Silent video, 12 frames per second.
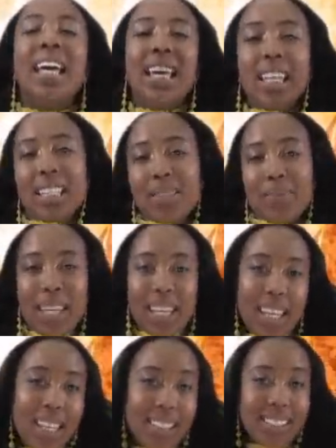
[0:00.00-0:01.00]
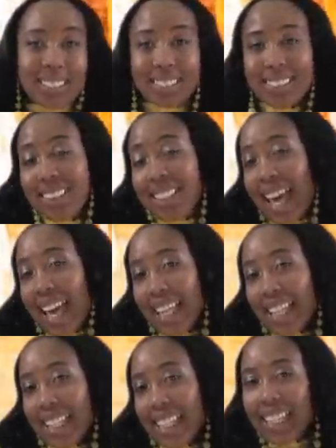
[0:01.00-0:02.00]
is me
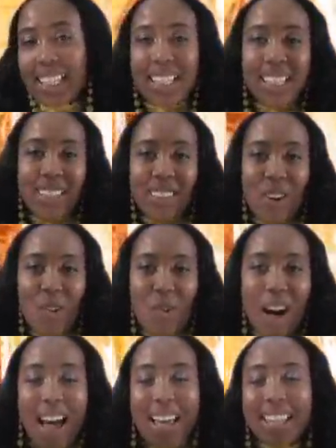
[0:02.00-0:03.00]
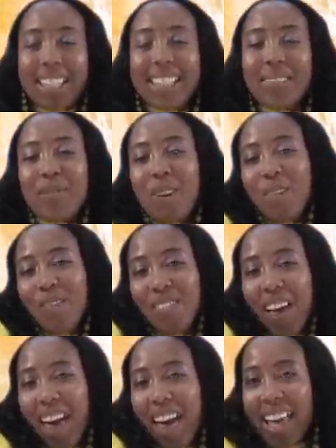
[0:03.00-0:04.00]
styling, you know, wilding,
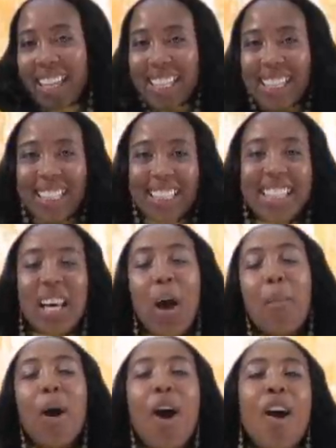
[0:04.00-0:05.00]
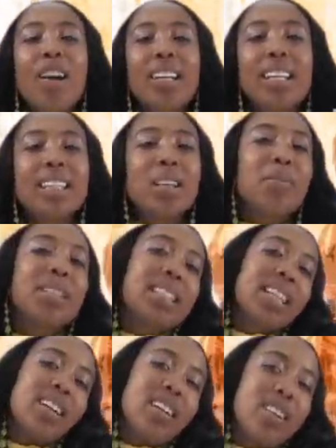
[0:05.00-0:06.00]
profiling. I'm an artist, I'm a
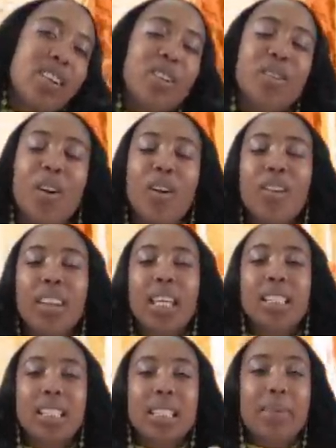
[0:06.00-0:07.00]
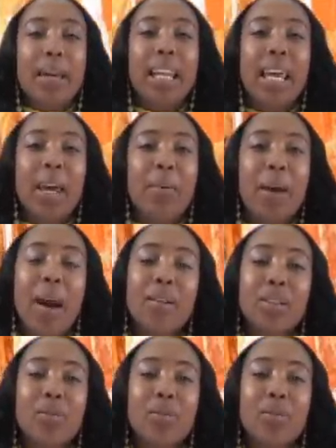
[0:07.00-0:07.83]
singer, you know, and that's just my name, Paris,